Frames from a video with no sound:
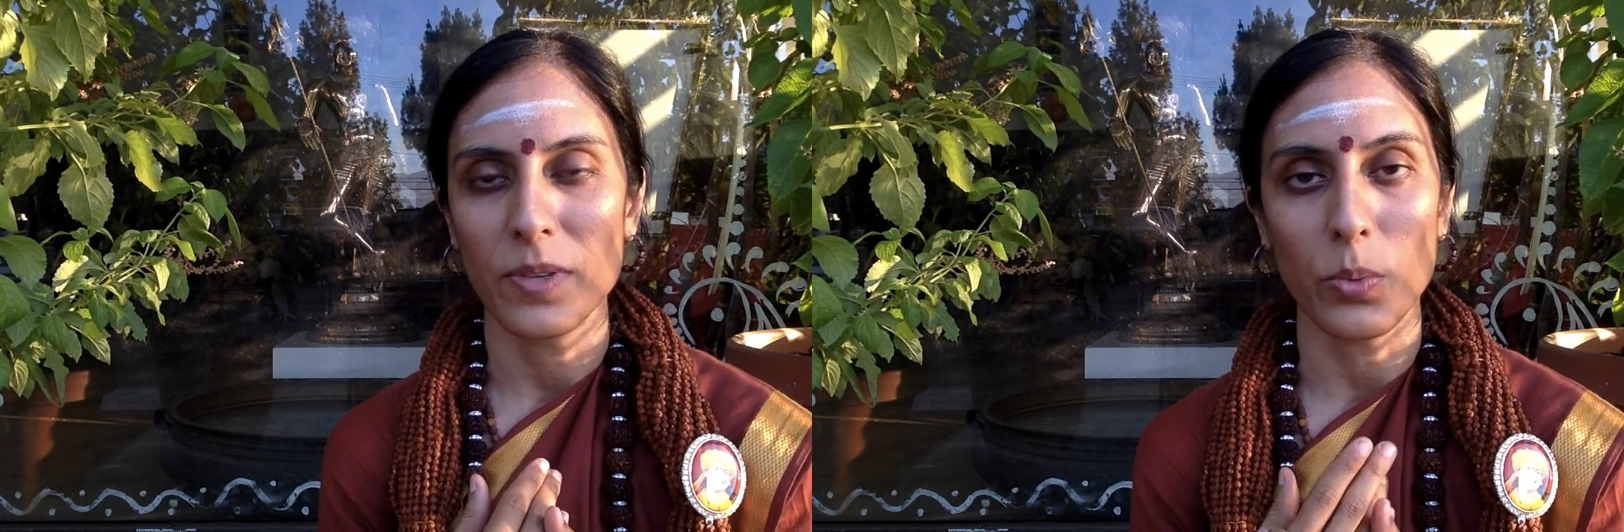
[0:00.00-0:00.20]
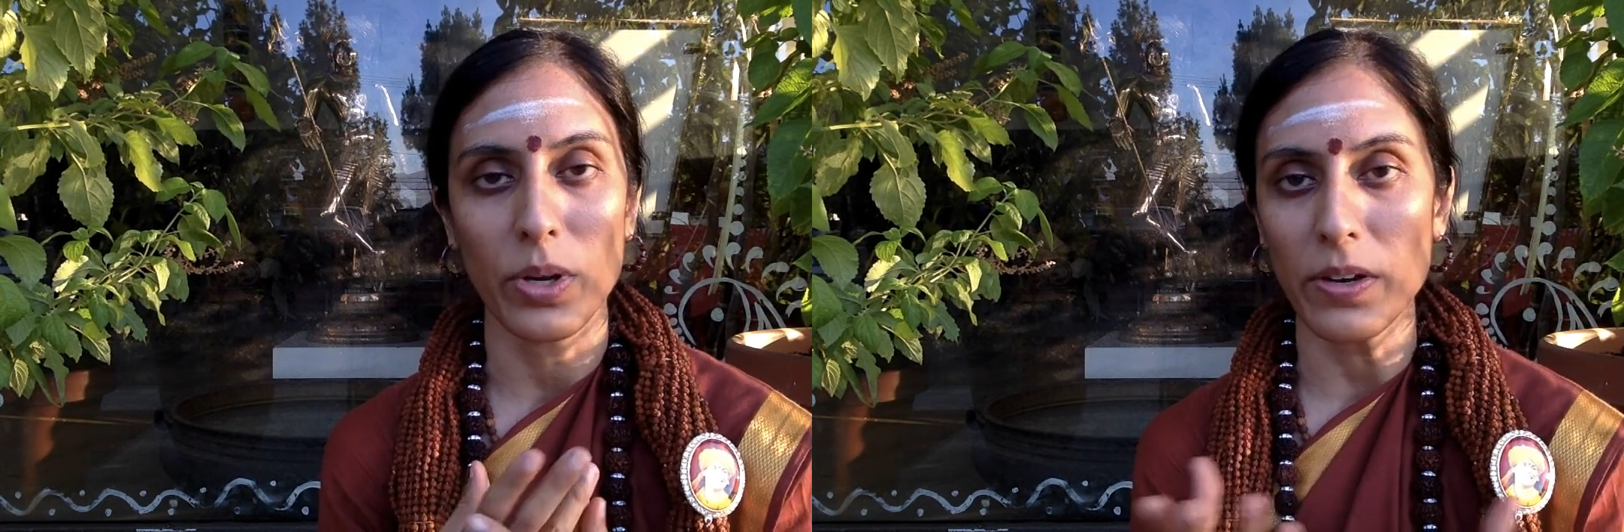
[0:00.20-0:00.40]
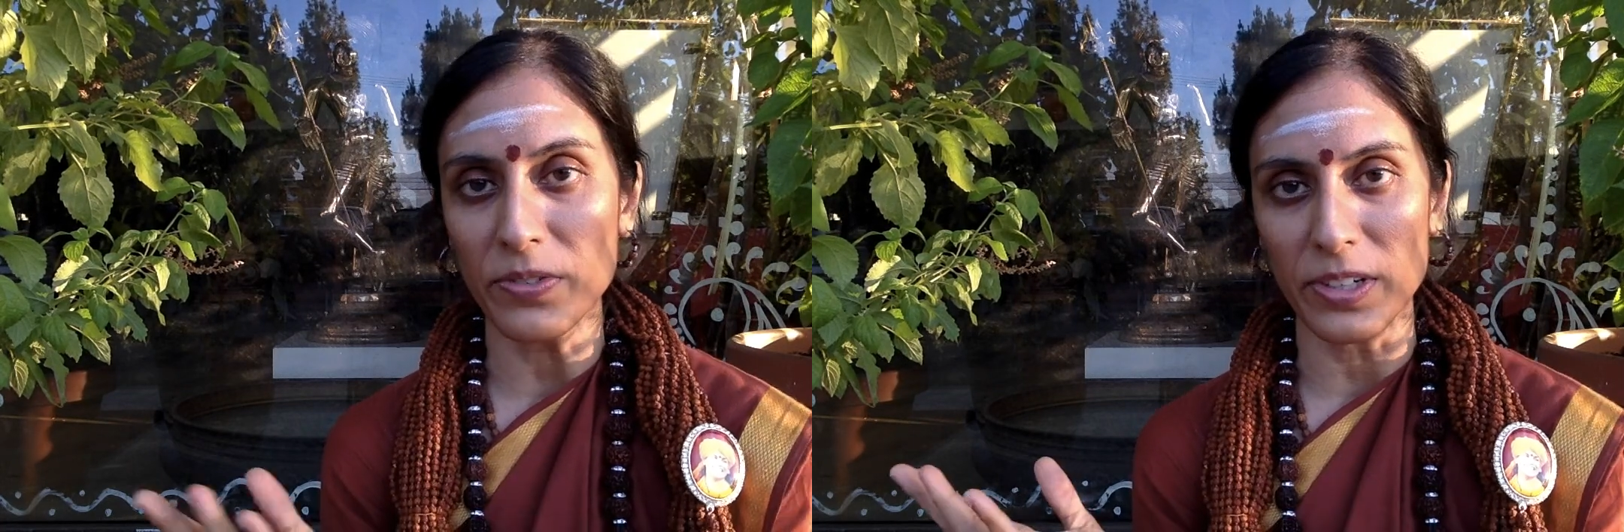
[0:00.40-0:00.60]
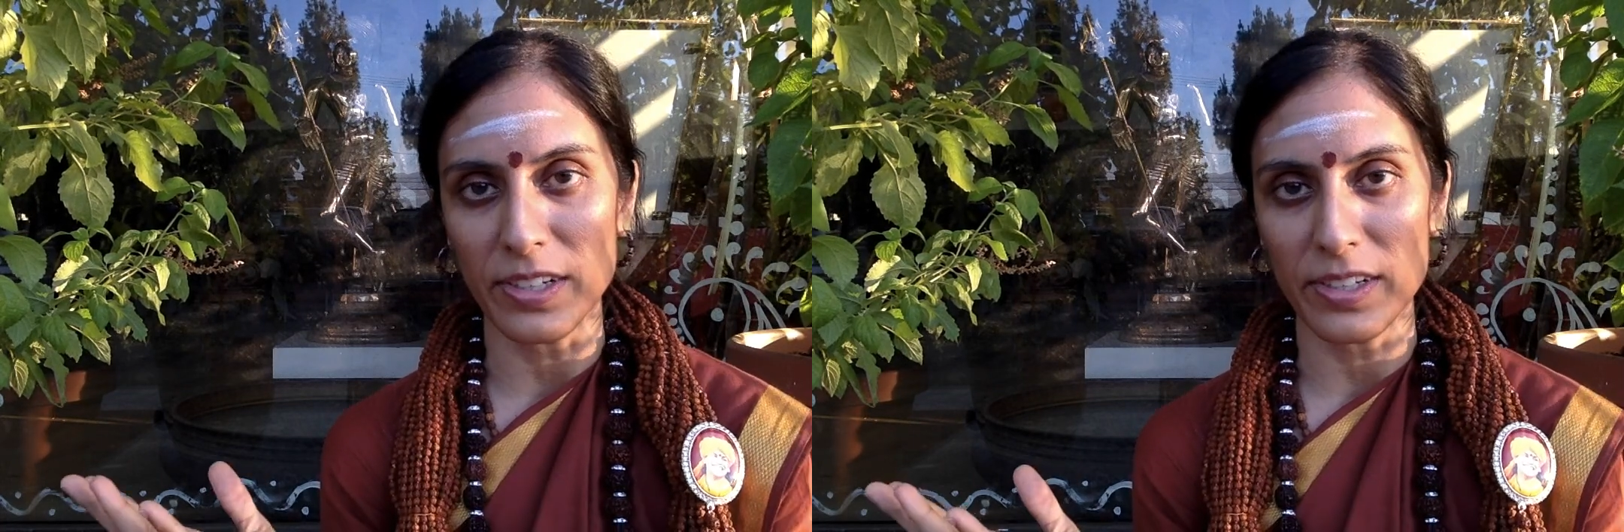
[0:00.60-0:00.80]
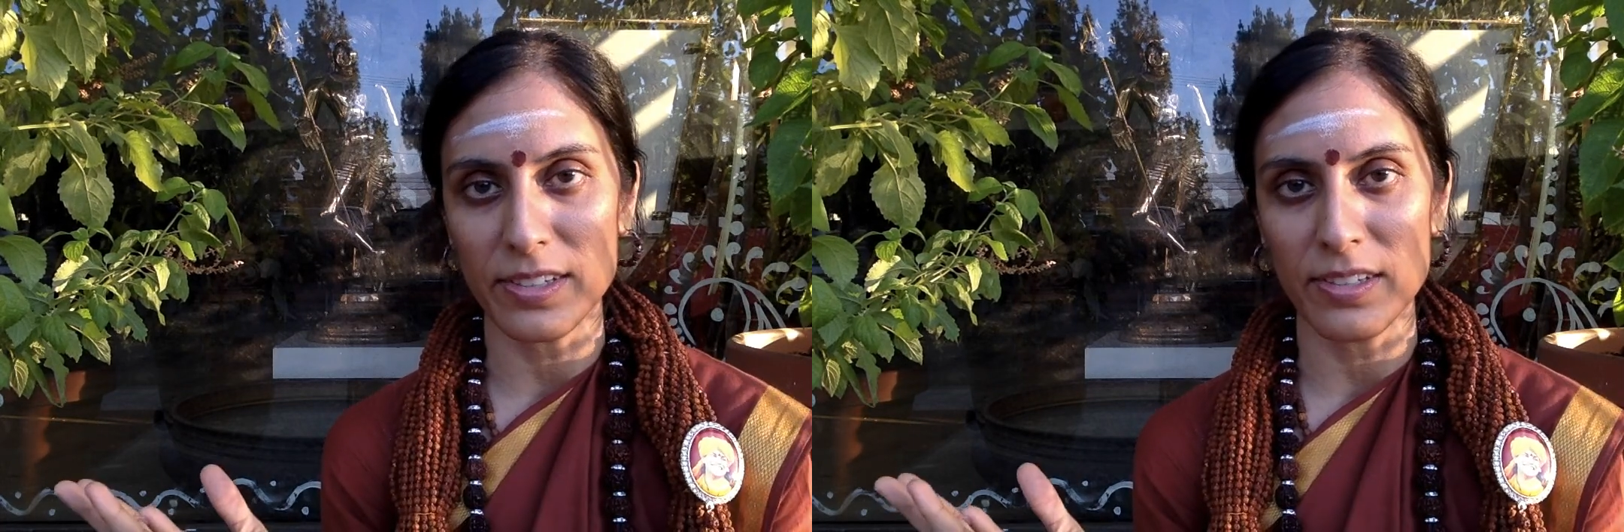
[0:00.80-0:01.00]
whatever it
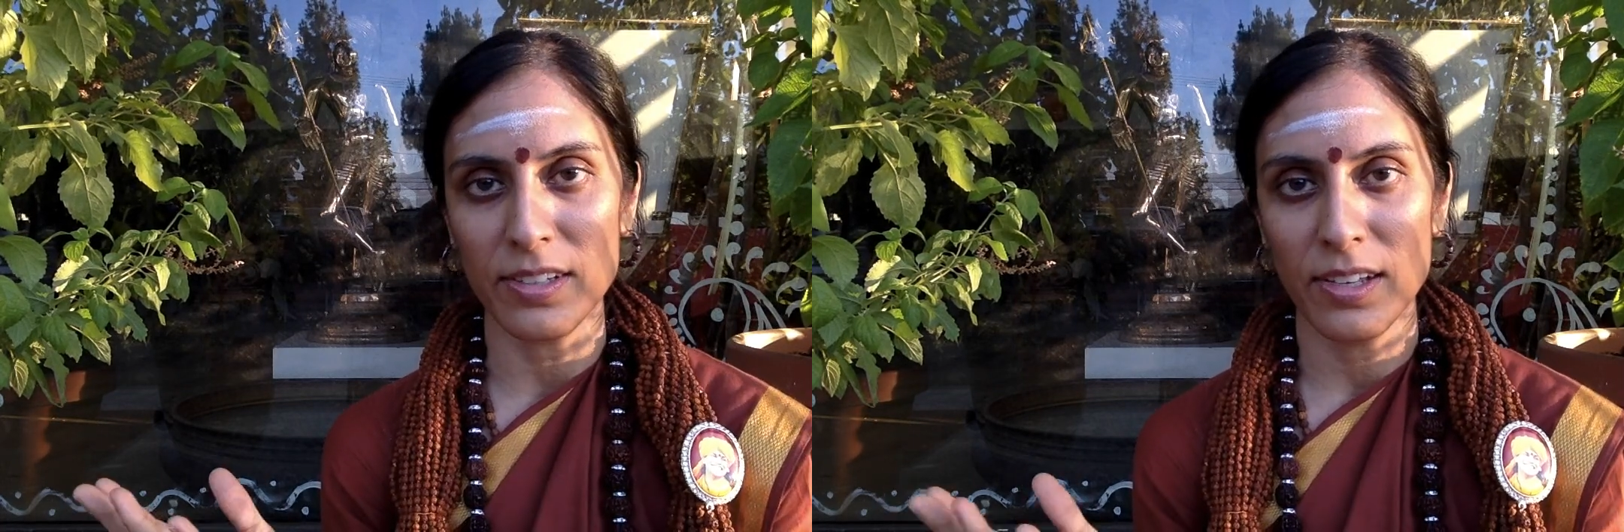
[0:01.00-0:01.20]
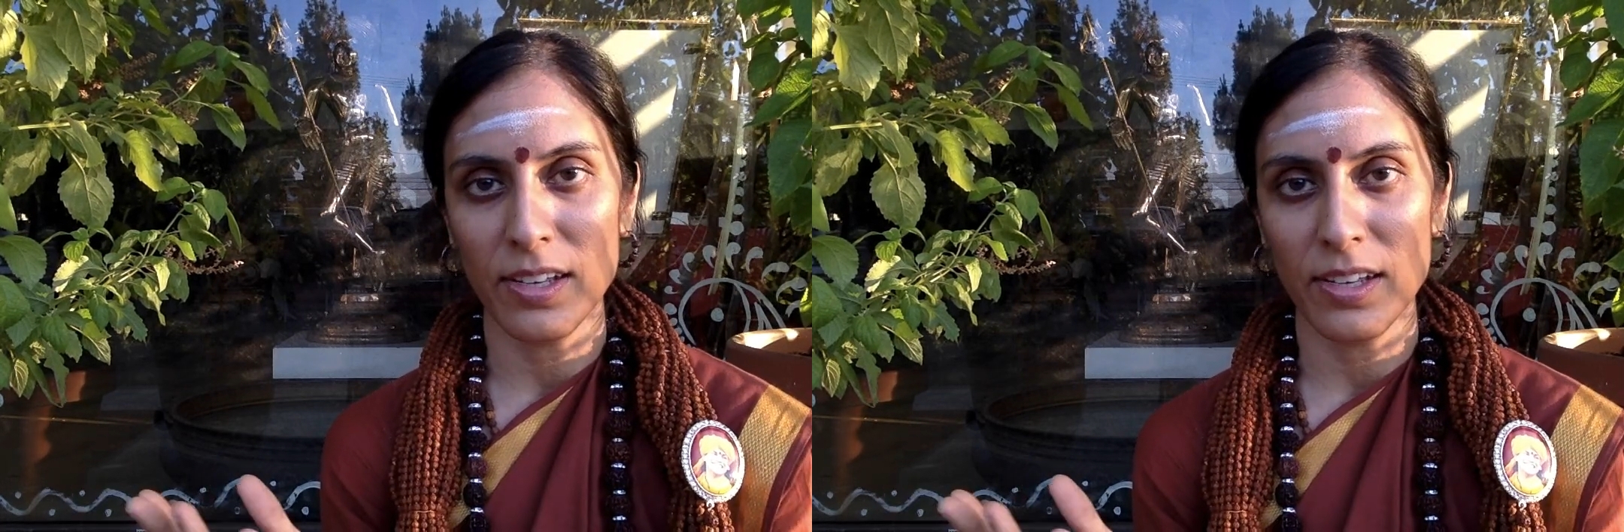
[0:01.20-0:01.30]
is.